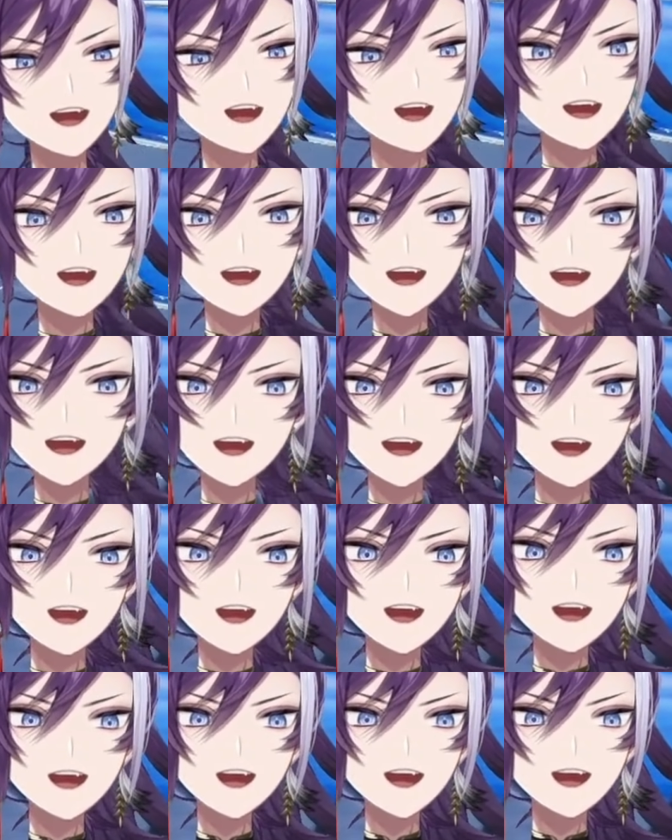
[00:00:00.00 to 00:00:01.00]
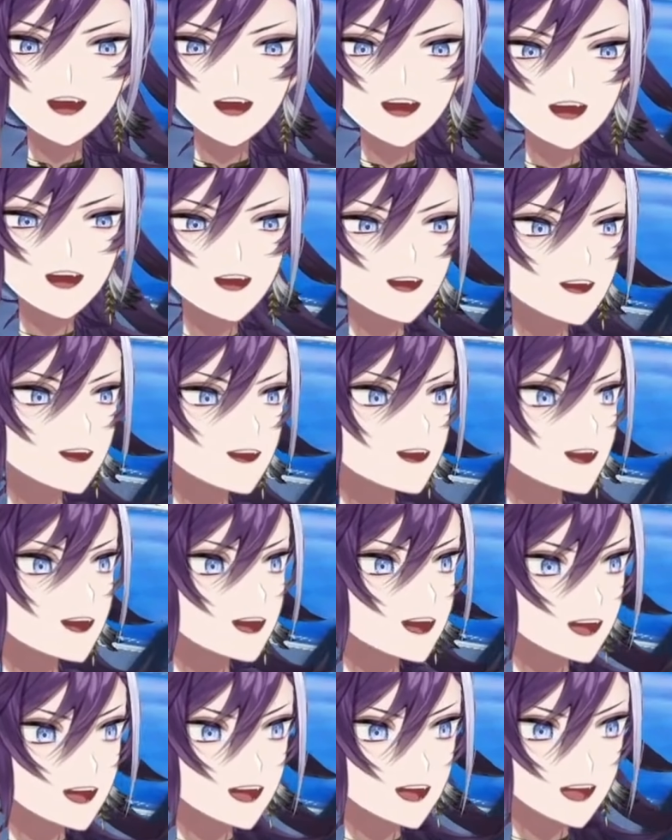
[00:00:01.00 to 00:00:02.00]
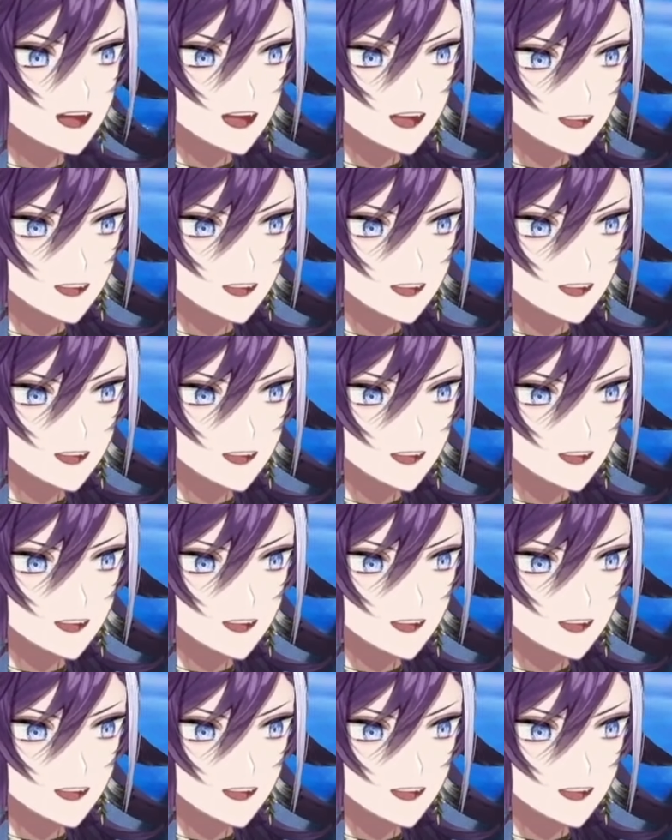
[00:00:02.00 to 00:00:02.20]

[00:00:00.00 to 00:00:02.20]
would you ever like to adopt? Yeah.